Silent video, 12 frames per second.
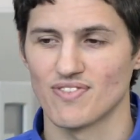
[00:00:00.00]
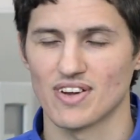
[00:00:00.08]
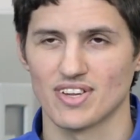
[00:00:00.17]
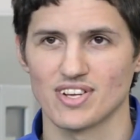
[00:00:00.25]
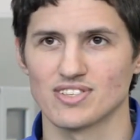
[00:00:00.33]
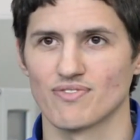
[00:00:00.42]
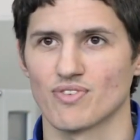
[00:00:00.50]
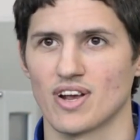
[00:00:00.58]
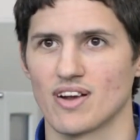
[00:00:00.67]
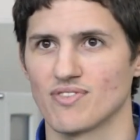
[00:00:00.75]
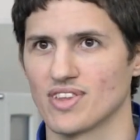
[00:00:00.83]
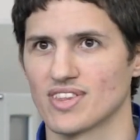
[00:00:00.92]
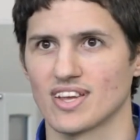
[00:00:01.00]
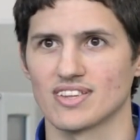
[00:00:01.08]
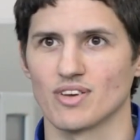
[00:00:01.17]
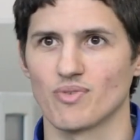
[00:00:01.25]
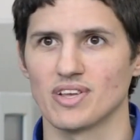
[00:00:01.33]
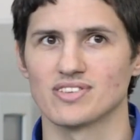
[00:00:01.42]
foundation for everything
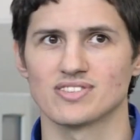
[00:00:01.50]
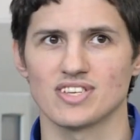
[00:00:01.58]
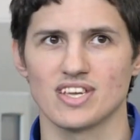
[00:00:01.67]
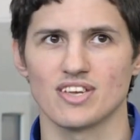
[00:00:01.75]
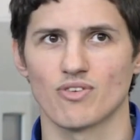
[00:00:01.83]
that we see